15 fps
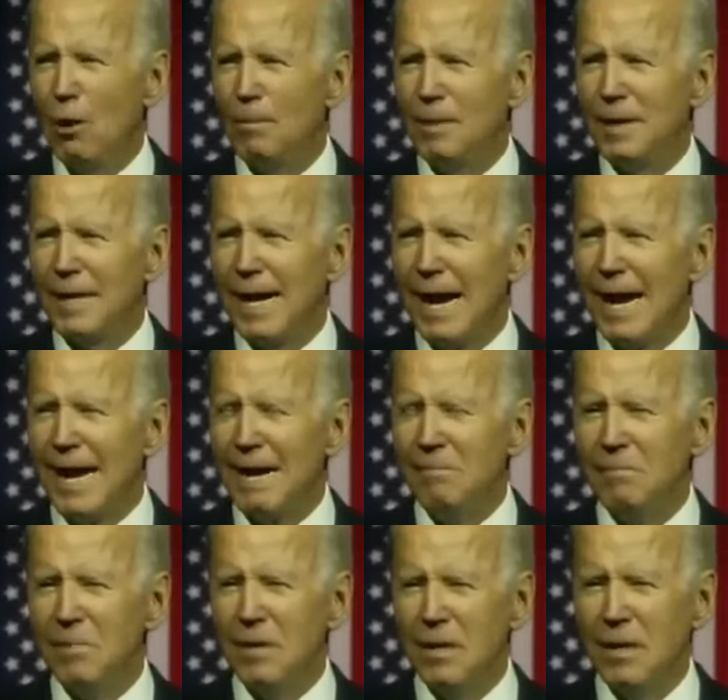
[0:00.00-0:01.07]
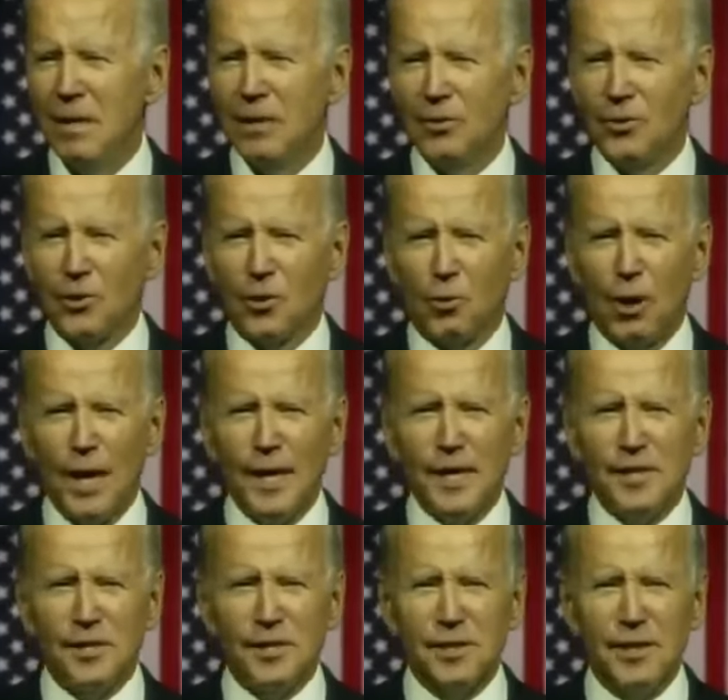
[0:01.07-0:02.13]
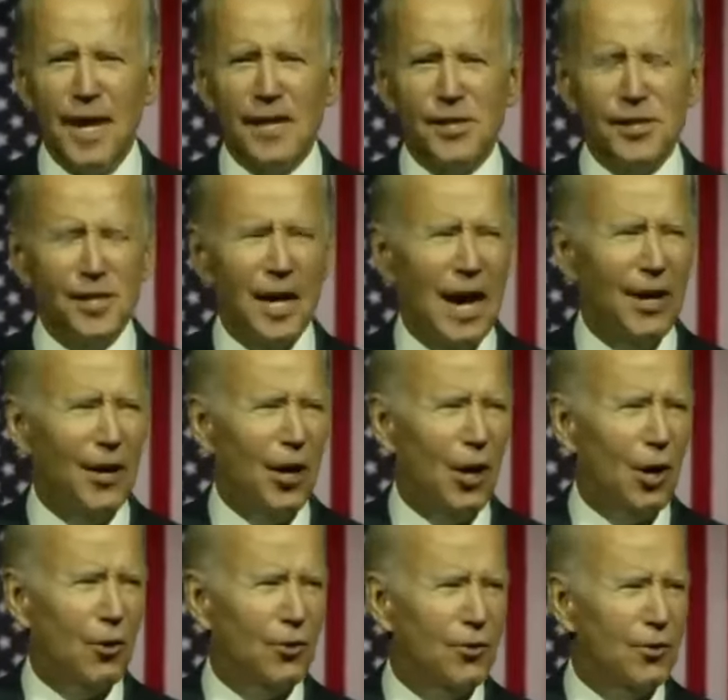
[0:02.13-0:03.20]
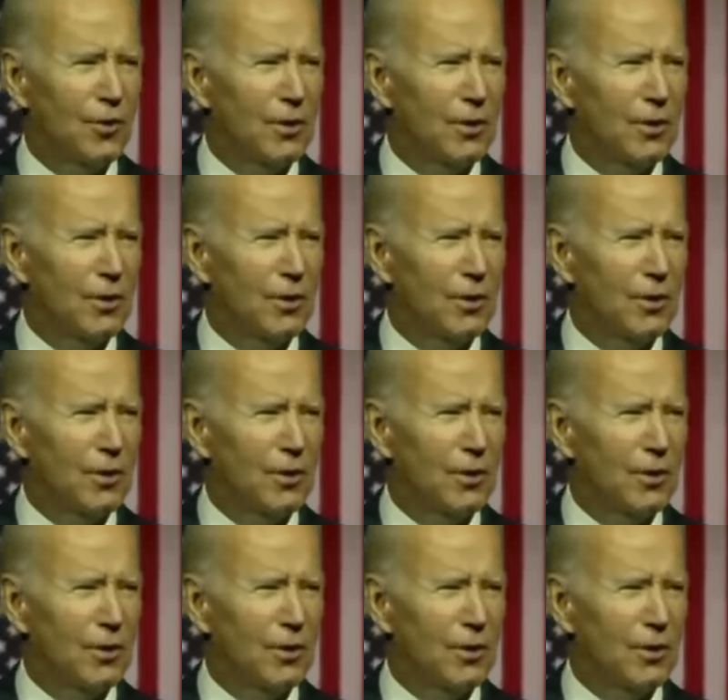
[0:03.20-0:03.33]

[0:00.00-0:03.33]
we became the greatest nation on earth.